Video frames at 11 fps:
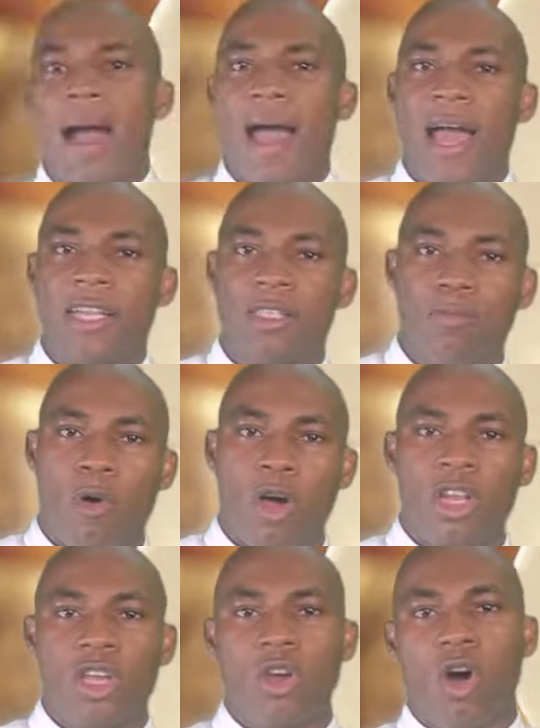and
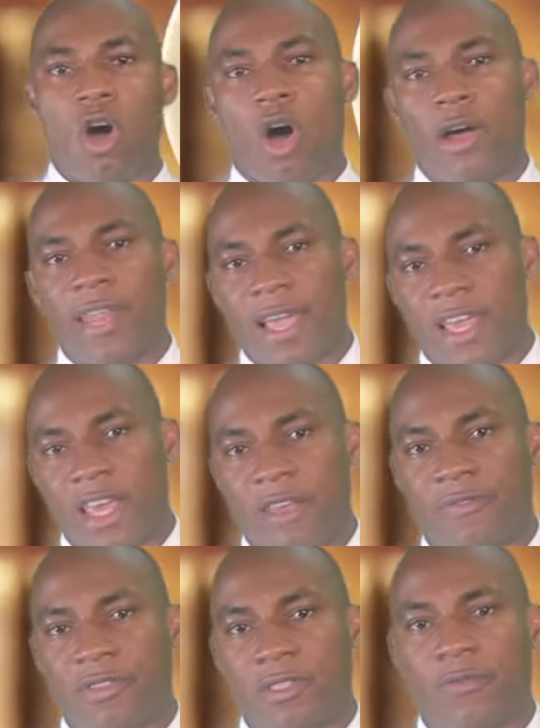money or other
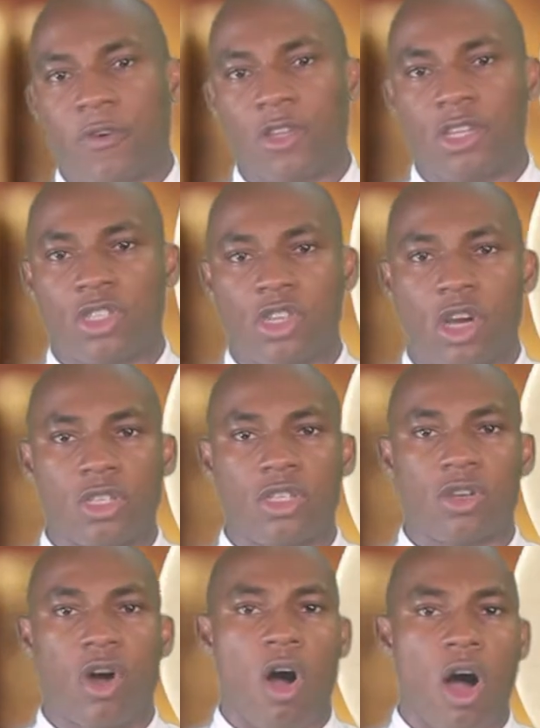gifts for the
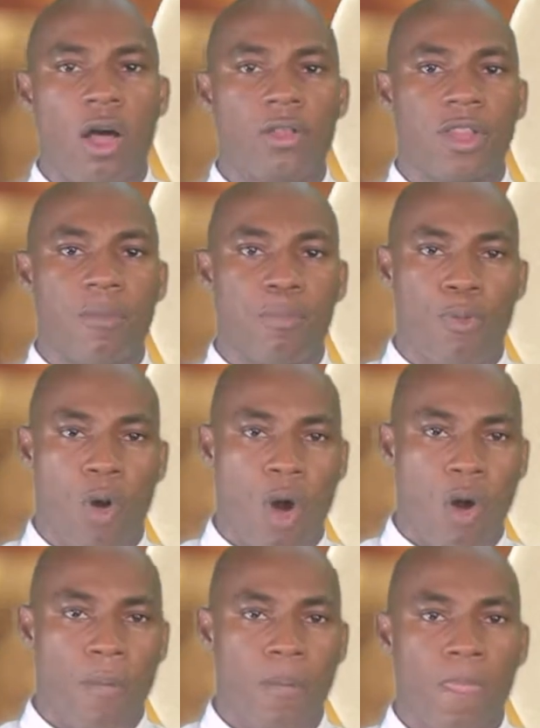church or the
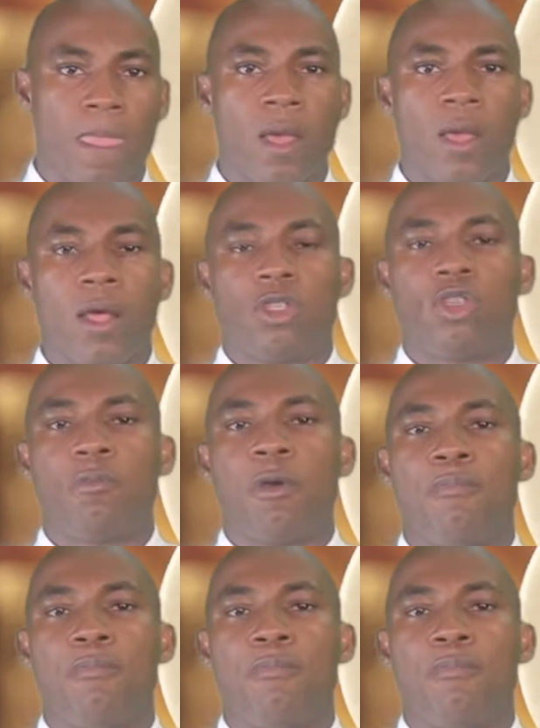poor, should be